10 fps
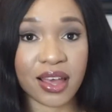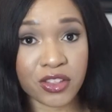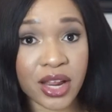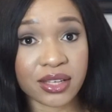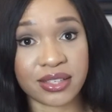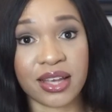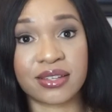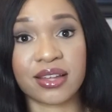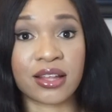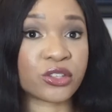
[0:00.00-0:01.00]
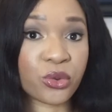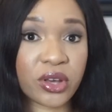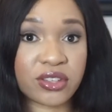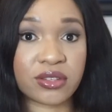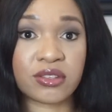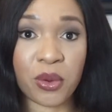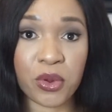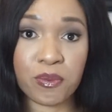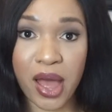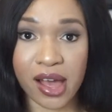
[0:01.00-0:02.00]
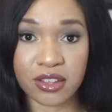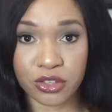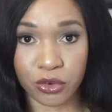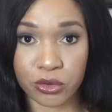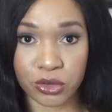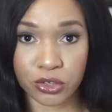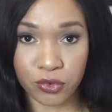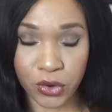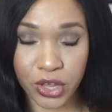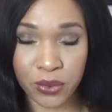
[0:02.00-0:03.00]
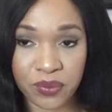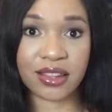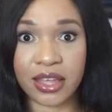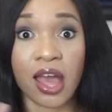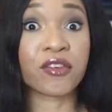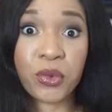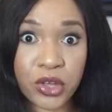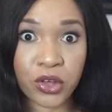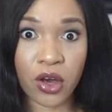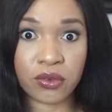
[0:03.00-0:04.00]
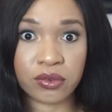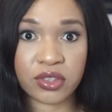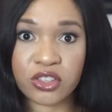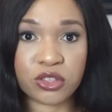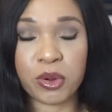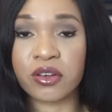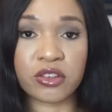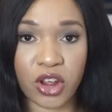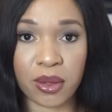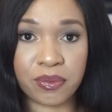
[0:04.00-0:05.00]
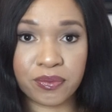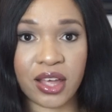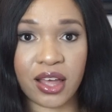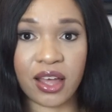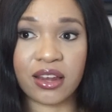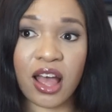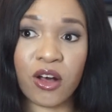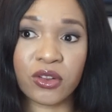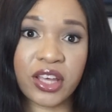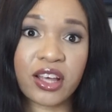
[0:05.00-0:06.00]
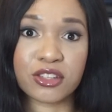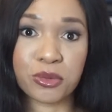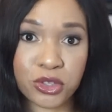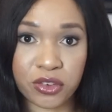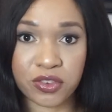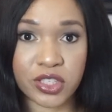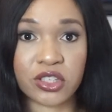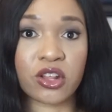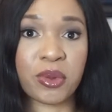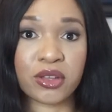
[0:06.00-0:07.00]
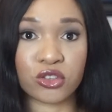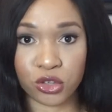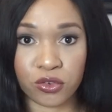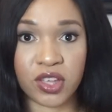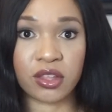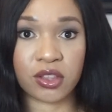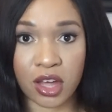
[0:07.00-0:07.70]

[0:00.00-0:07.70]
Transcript: In the United States, at stores, someone bags the groceries for you. Like everywhere you go, that's just part of their job. And how like customer service is all about serving the